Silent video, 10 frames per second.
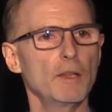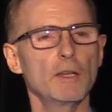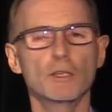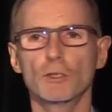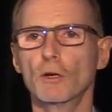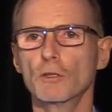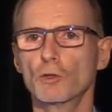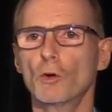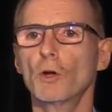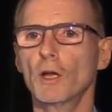and then they started
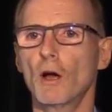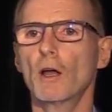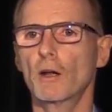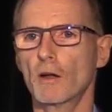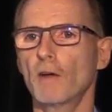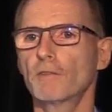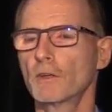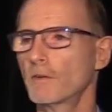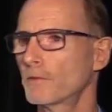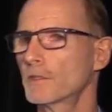turning on and off the
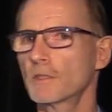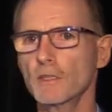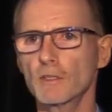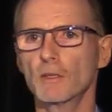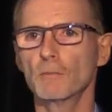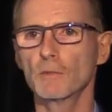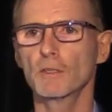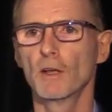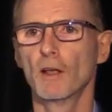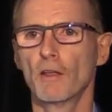different systems
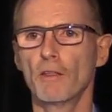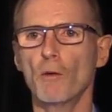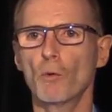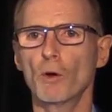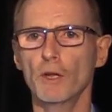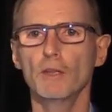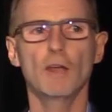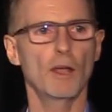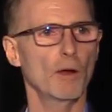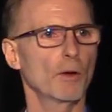that were in
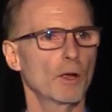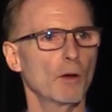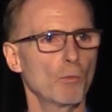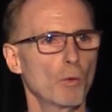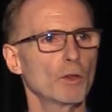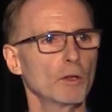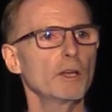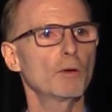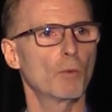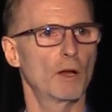the area where the leak